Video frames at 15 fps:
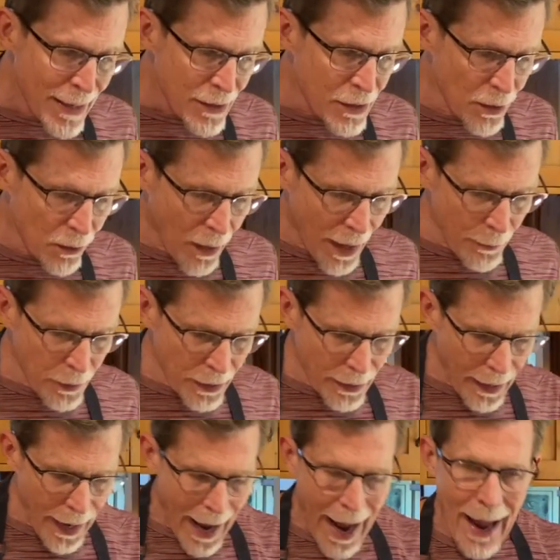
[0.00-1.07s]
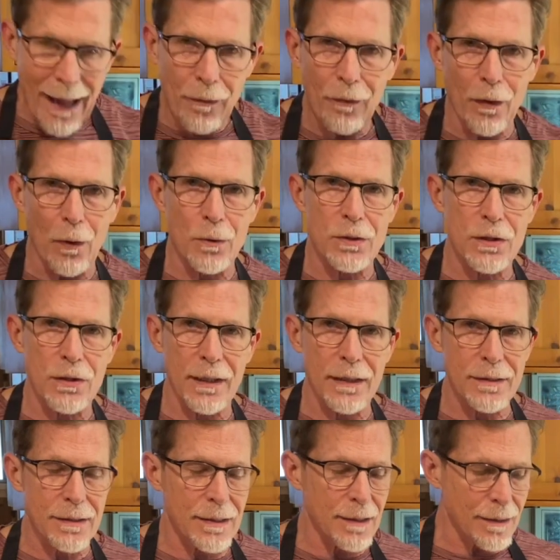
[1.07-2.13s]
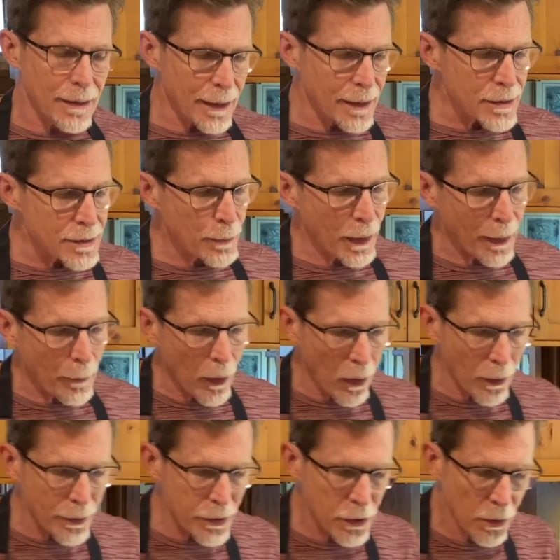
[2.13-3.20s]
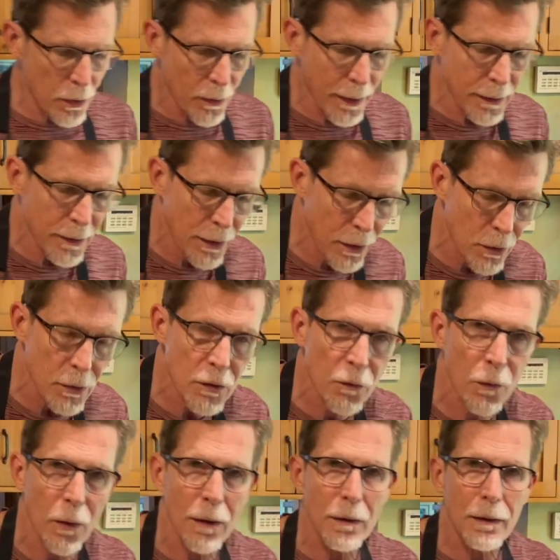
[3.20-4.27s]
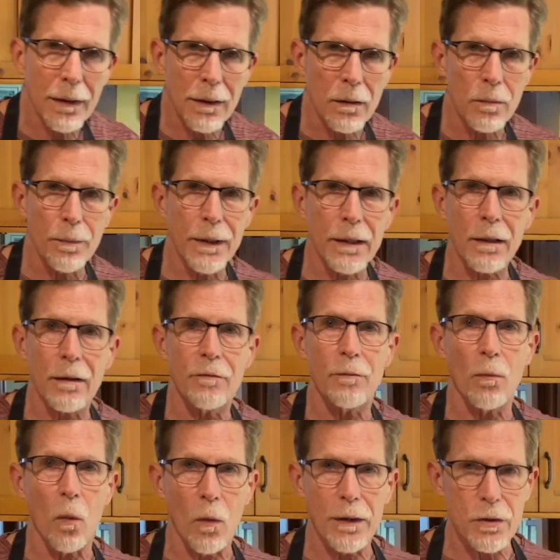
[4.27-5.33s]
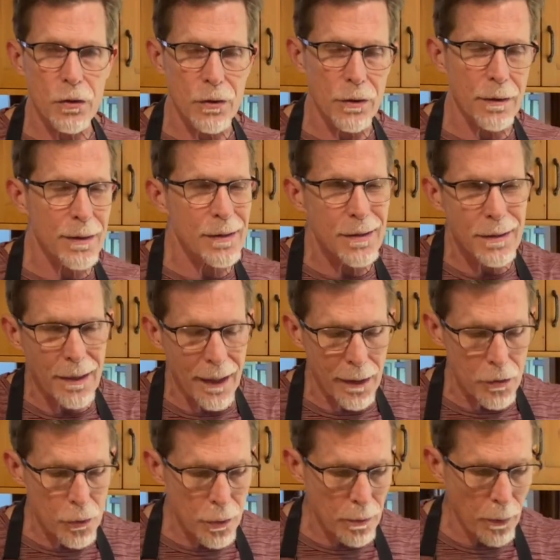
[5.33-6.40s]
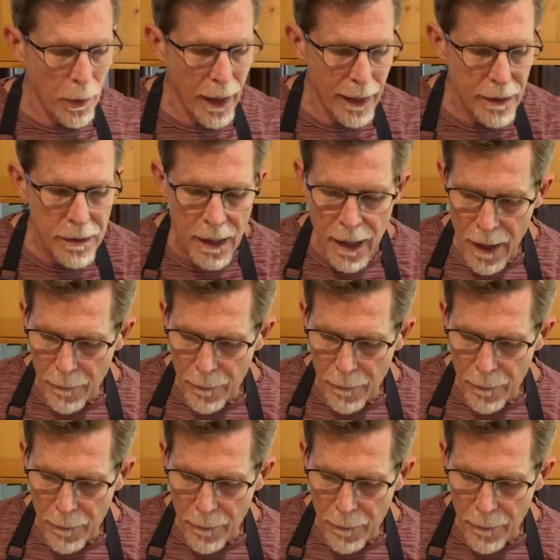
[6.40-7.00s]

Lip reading: So I'm going to add those things to this, but I'm also going to use, for a little bit of moisture, this is not a true braise,